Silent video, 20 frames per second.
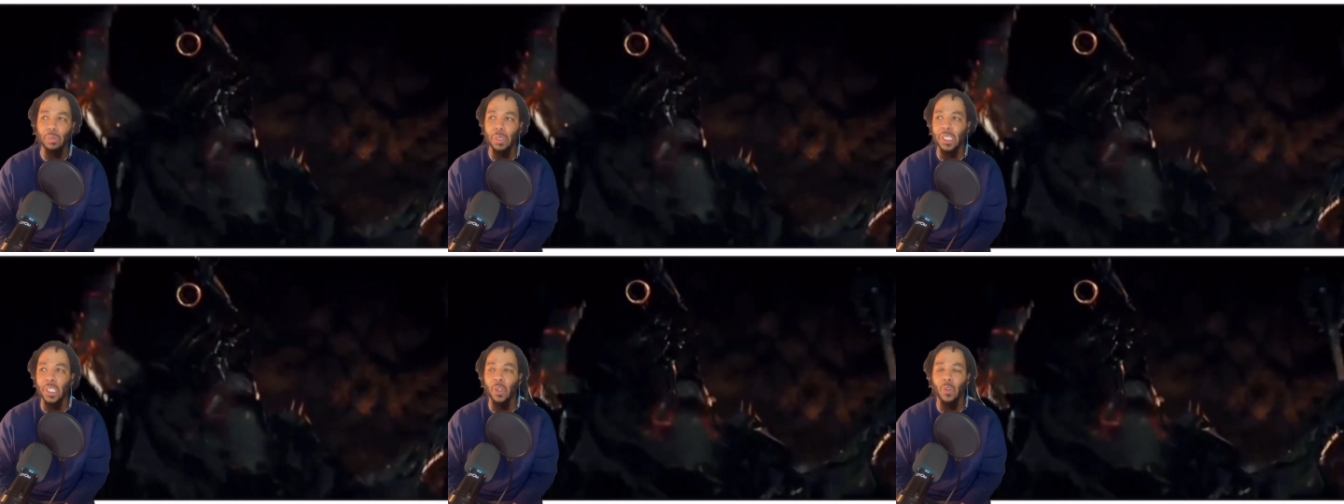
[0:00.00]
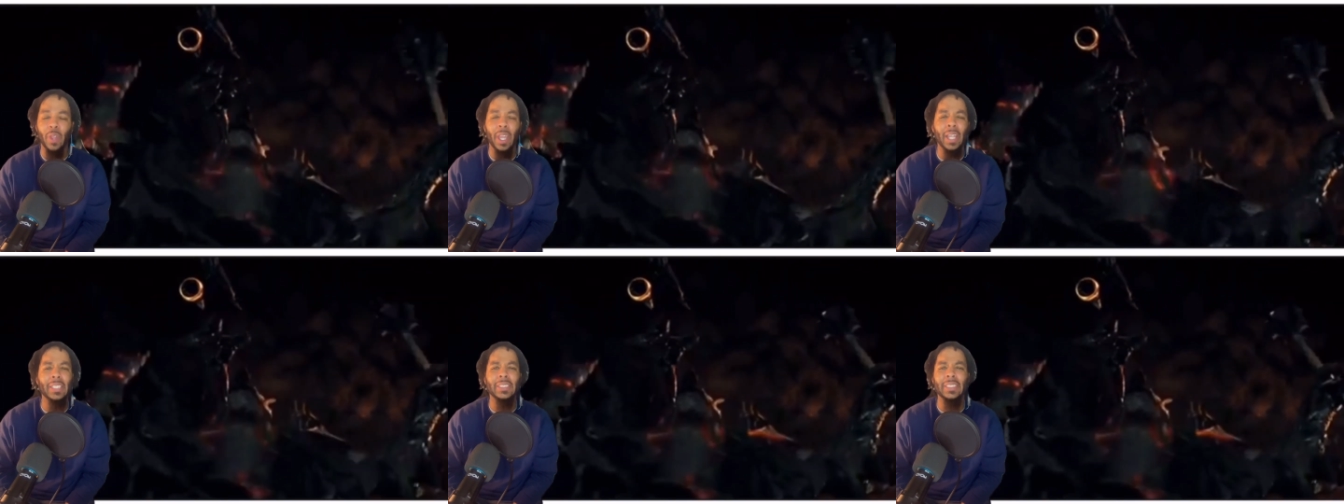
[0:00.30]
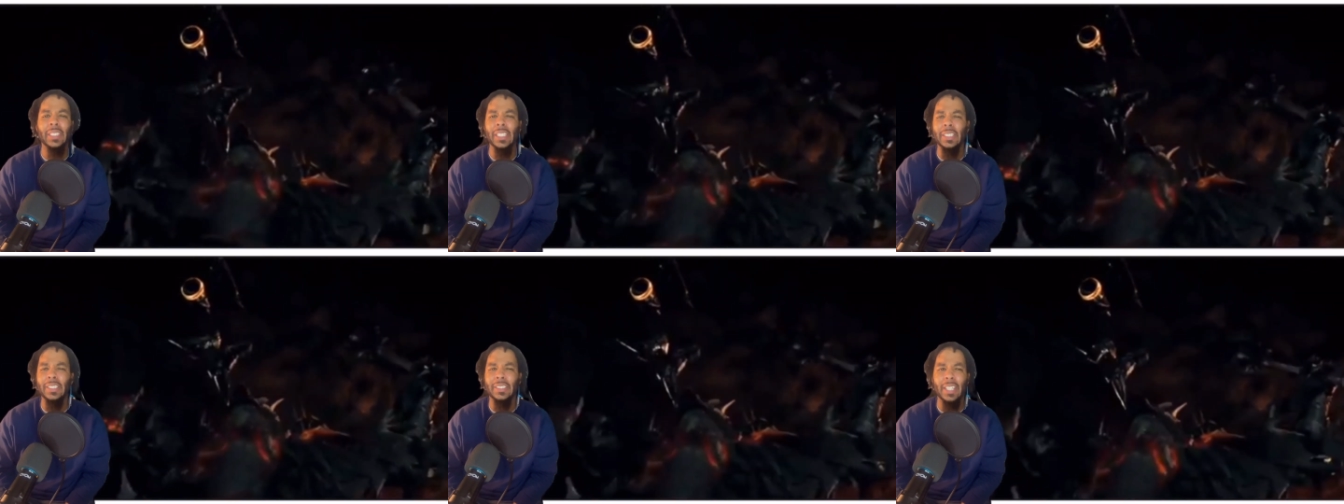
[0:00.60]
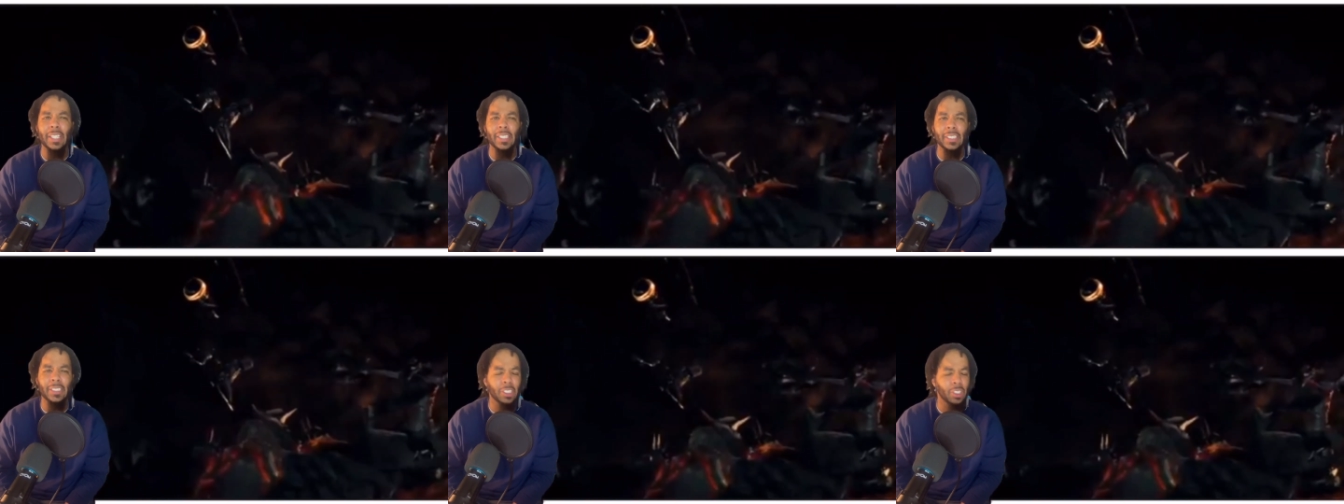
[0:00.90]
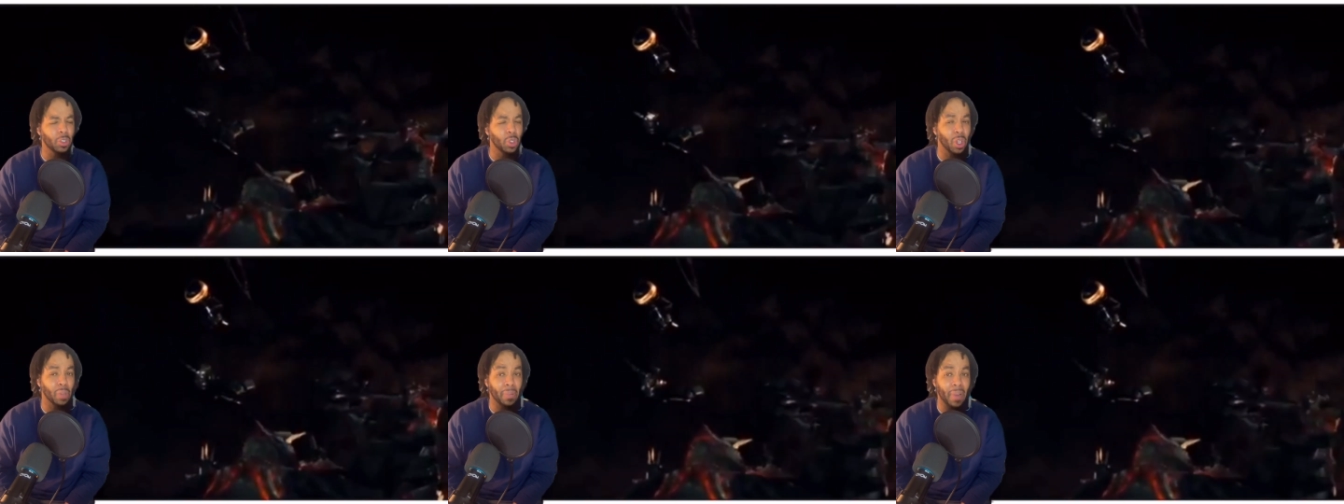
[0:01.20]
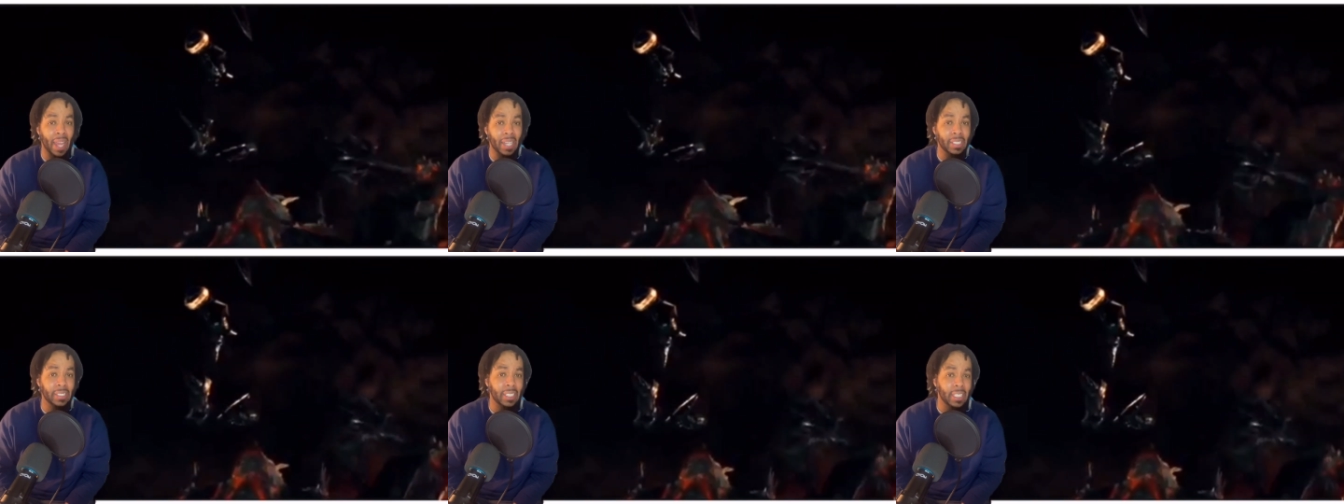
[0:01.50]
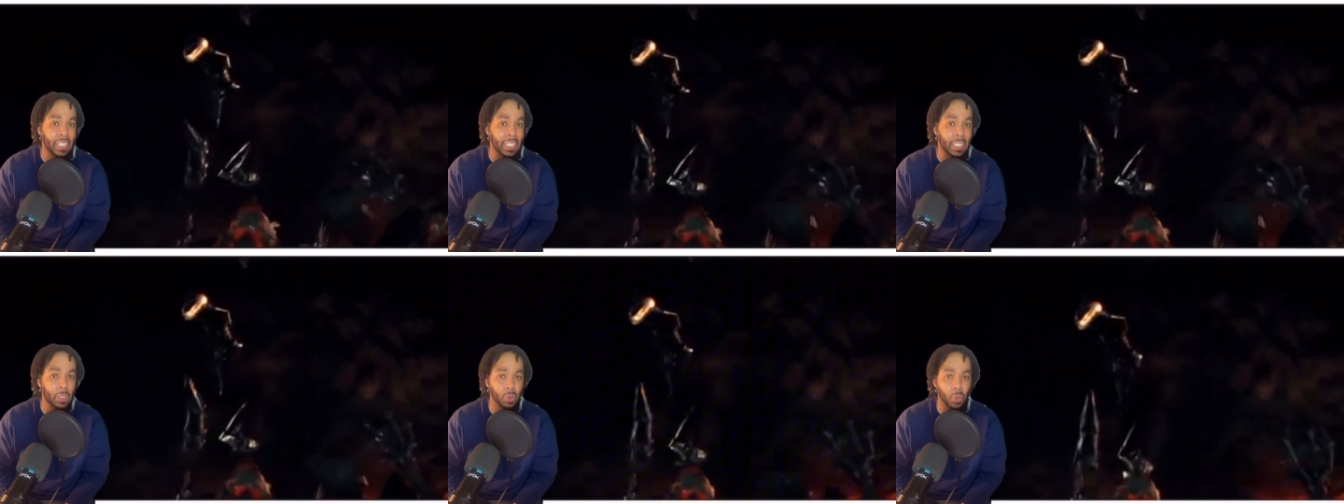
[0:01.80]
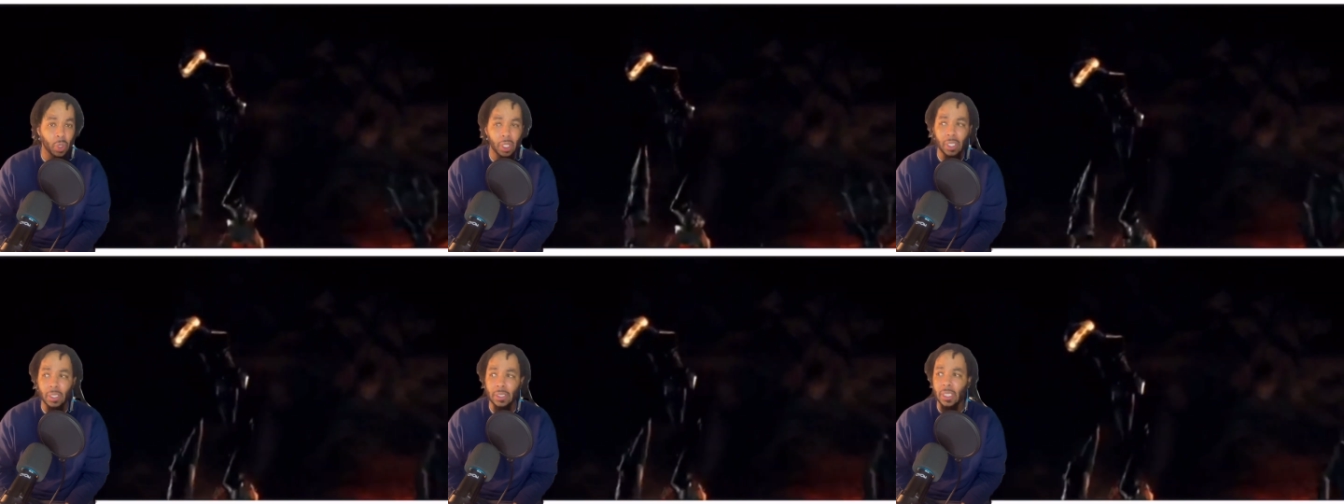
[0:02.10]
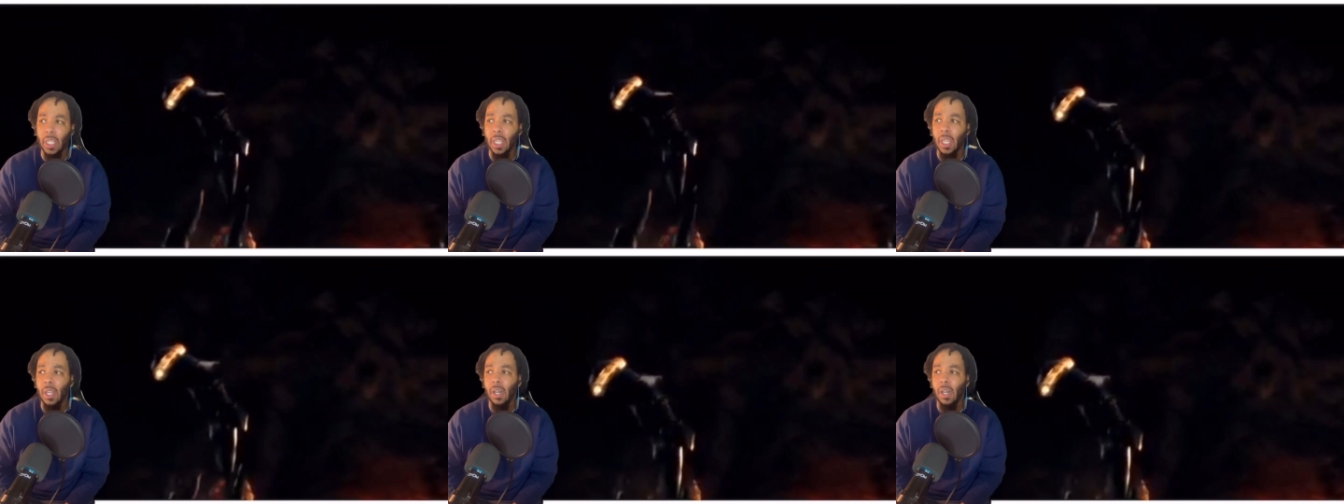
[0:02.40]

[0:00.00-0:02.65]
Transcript: But the greatest things that Isildur probably did was